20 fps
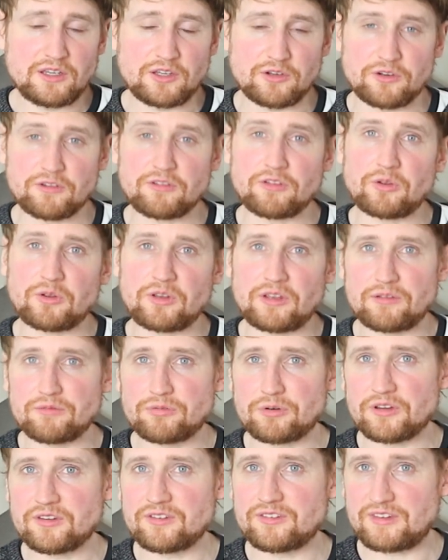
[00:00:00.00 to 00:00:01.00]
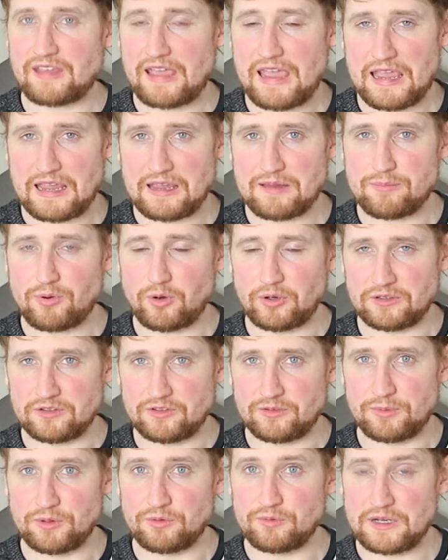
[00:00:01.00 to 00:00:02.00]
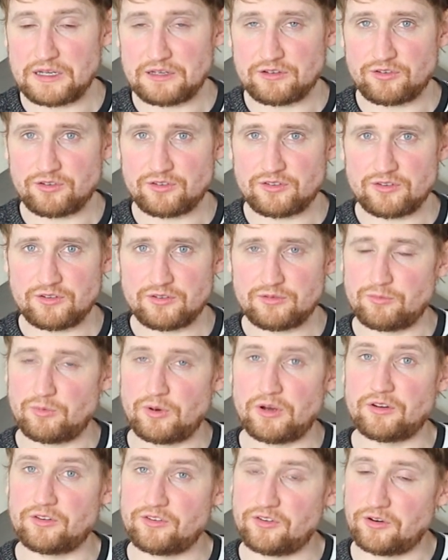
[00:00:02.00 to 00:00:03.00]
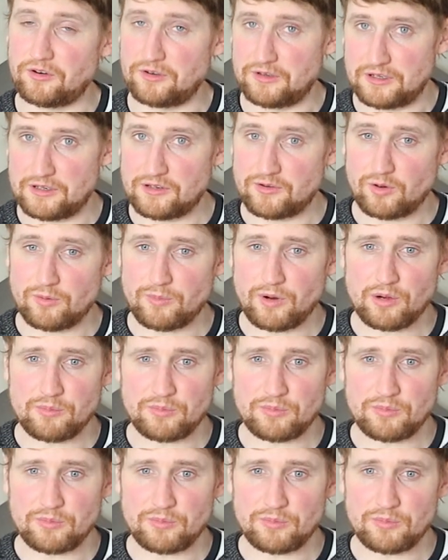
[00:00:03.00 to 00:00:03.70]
You're just looking for a setting point to be reached where it's turned into a